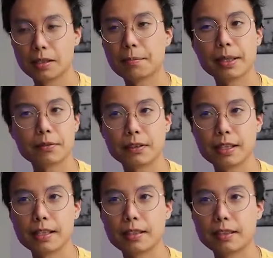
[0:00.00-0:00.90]
pick for
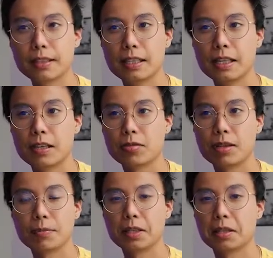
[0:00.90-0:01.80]
that. So
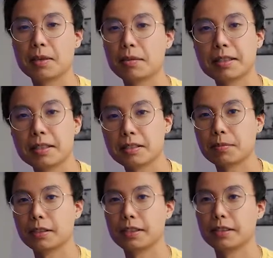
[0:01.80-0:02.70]
I'm thinking maybe he has
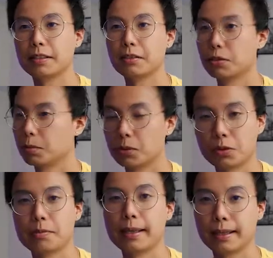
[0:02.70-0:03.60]
something like an Azumarill in
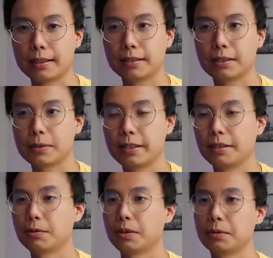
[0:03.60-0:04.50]
the back. That's why he
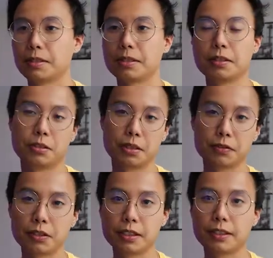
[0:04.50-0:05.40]
didn't really want to see the Shift
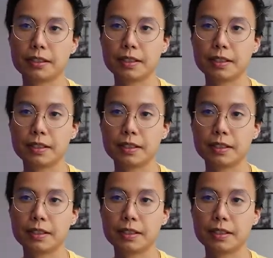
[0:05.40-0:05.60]
Tree.